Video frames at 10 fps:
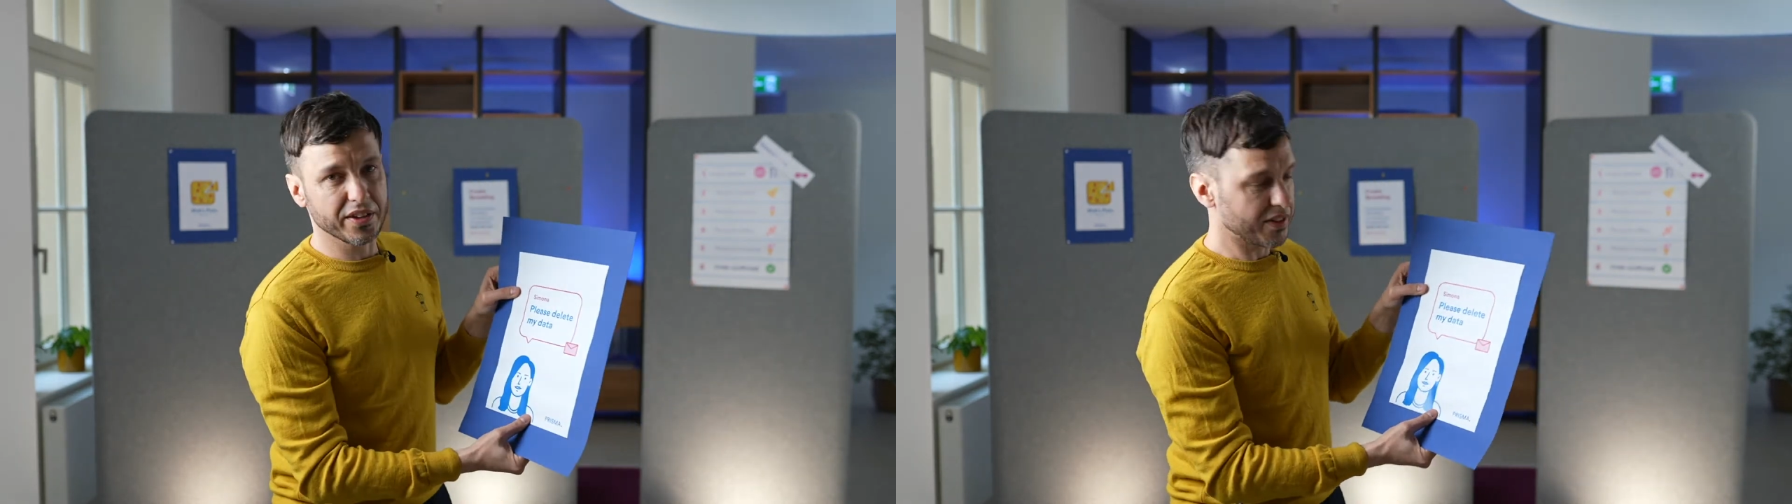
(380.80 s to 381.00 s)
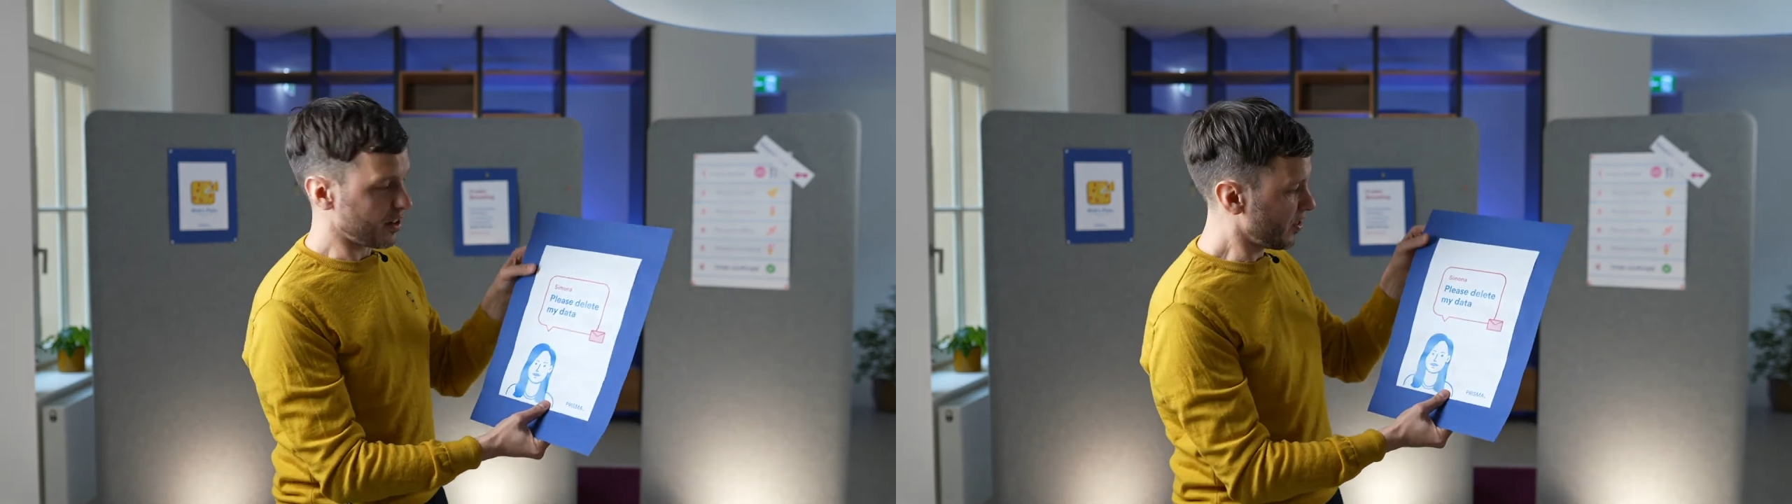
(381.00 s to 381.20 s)

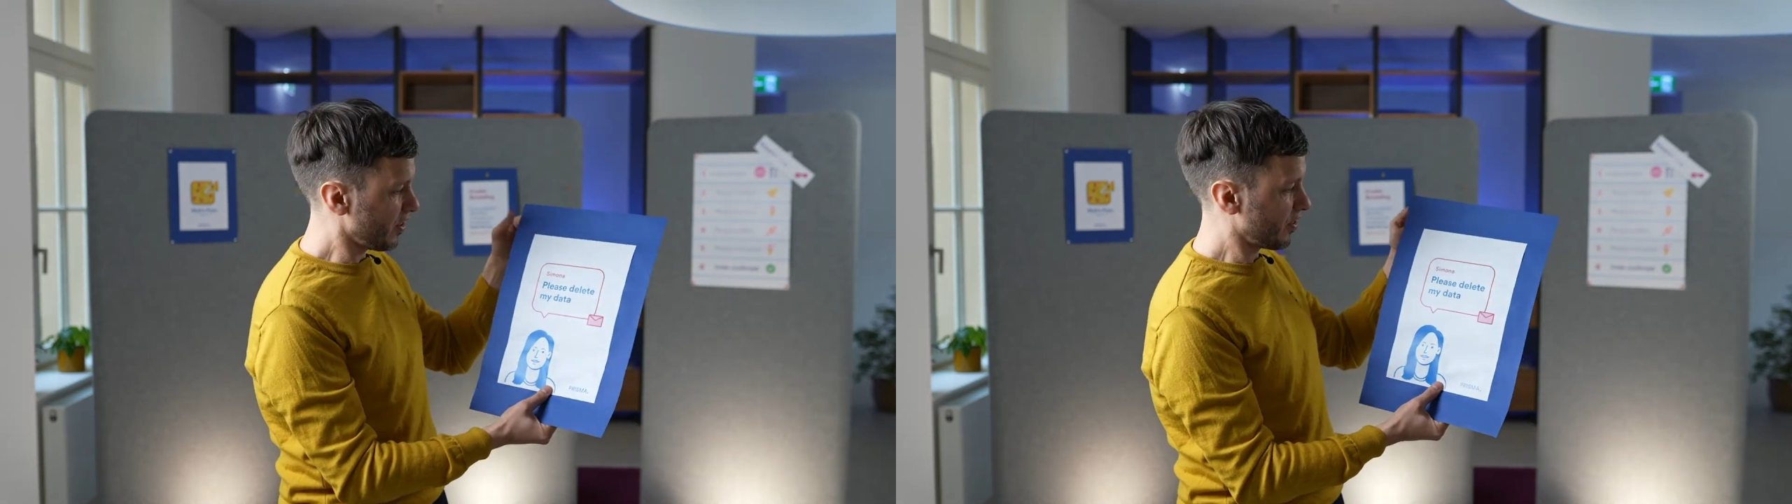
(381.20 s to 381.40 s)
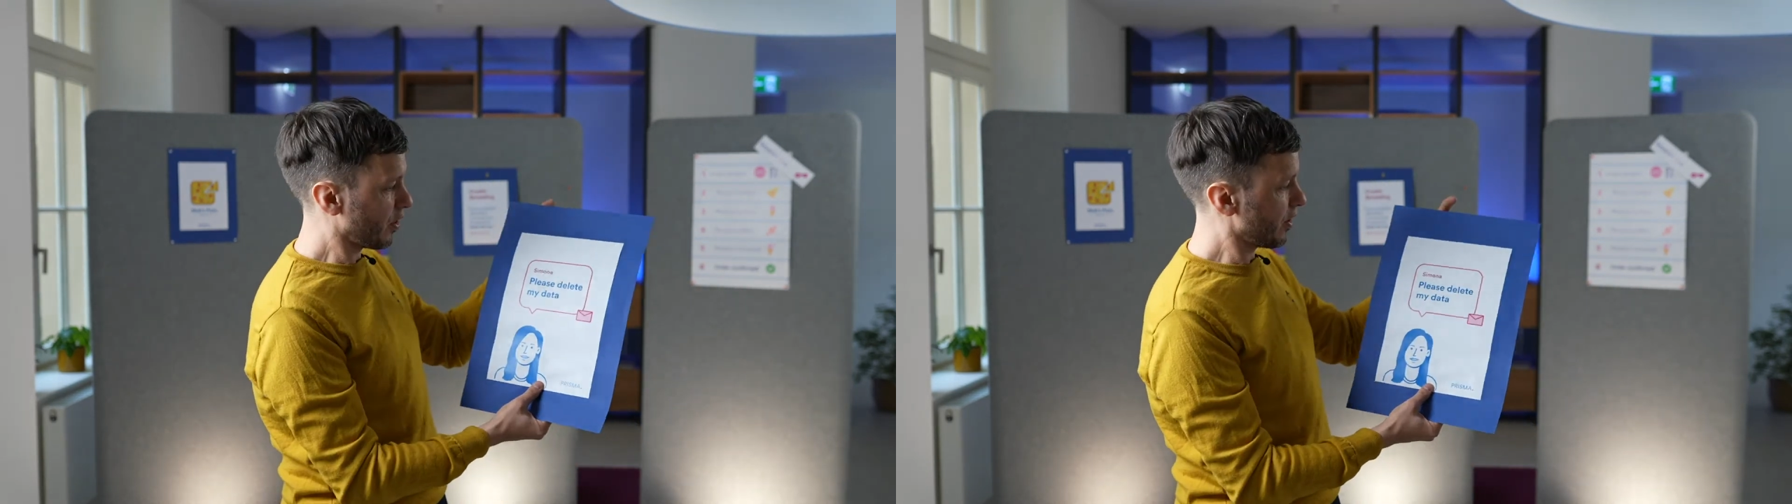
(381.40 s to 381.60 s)
that she's
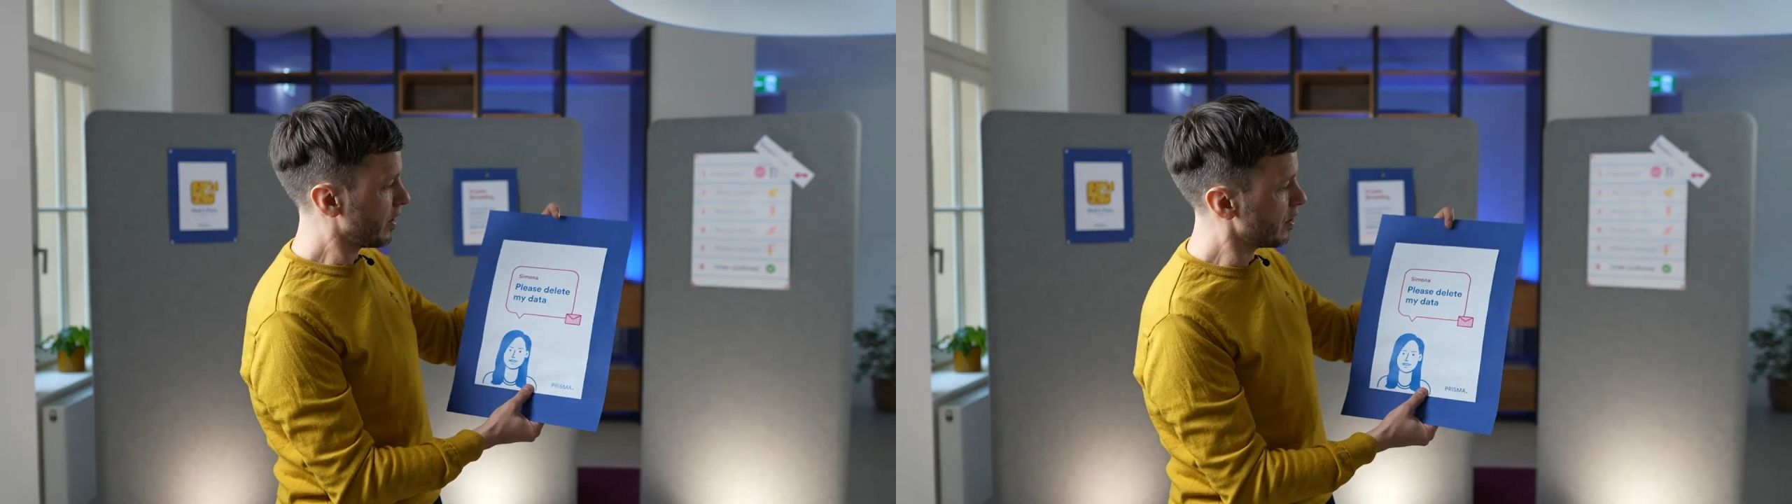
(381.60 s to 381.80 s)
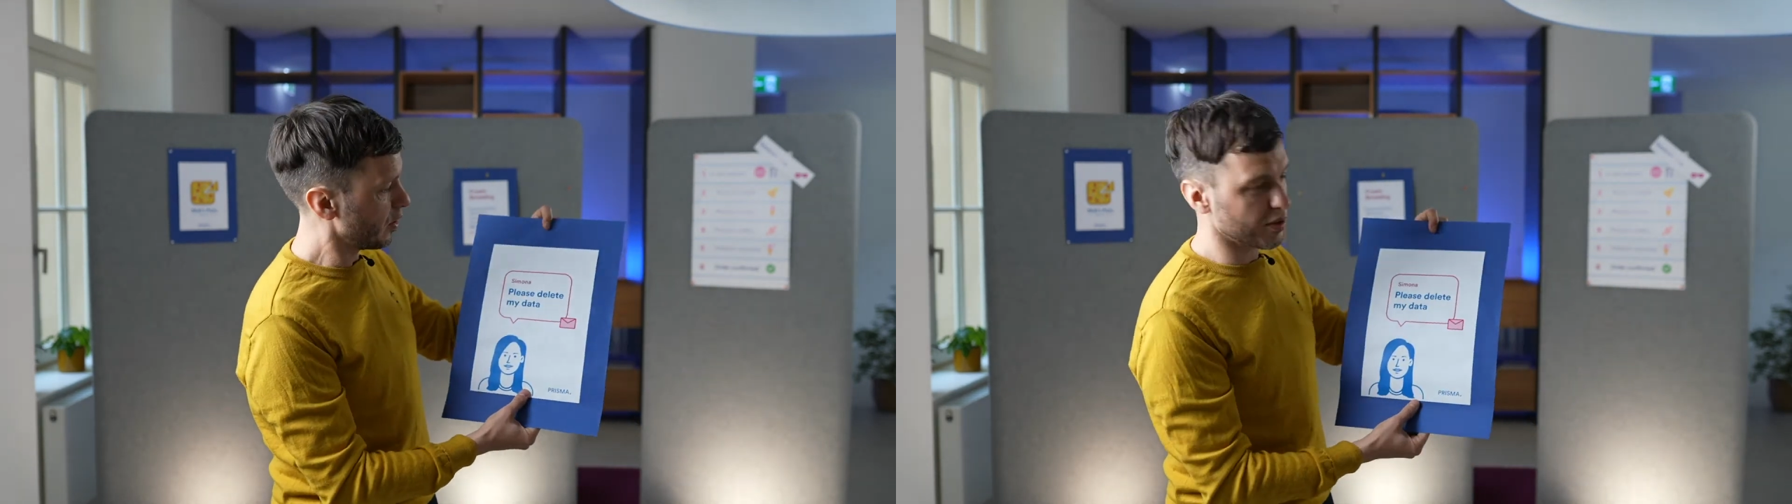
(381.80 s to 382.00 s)
not any
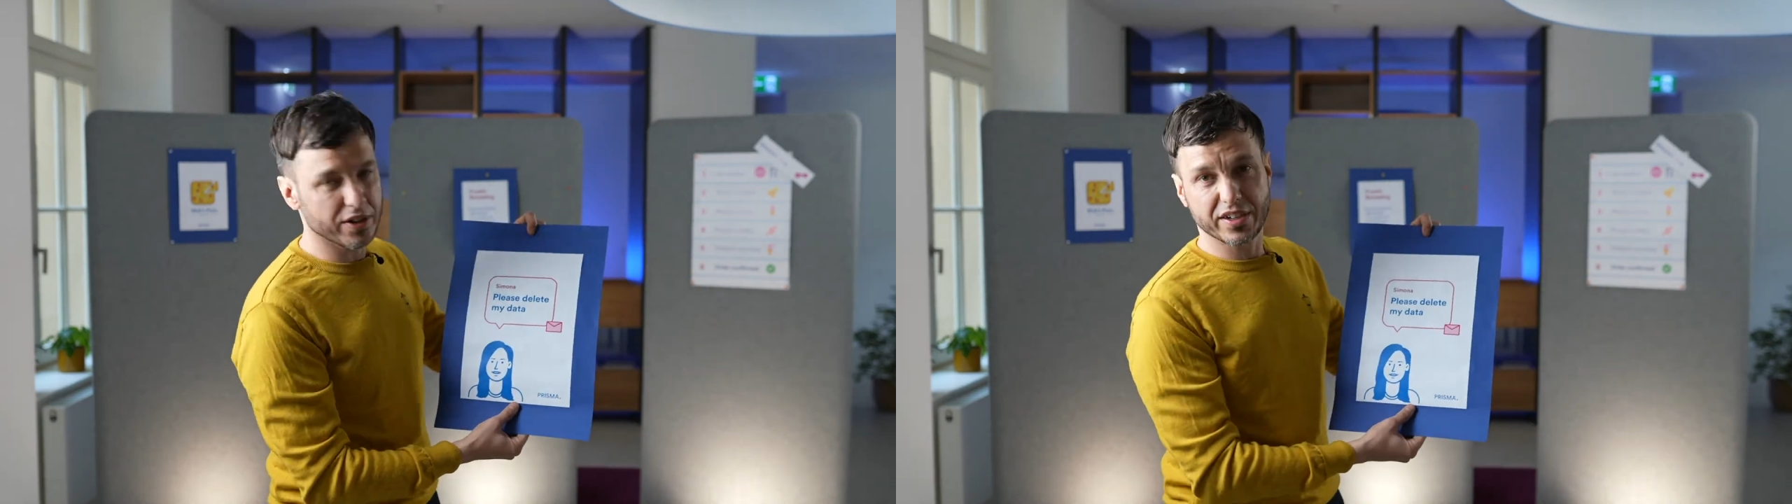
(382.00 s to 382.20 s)
longer a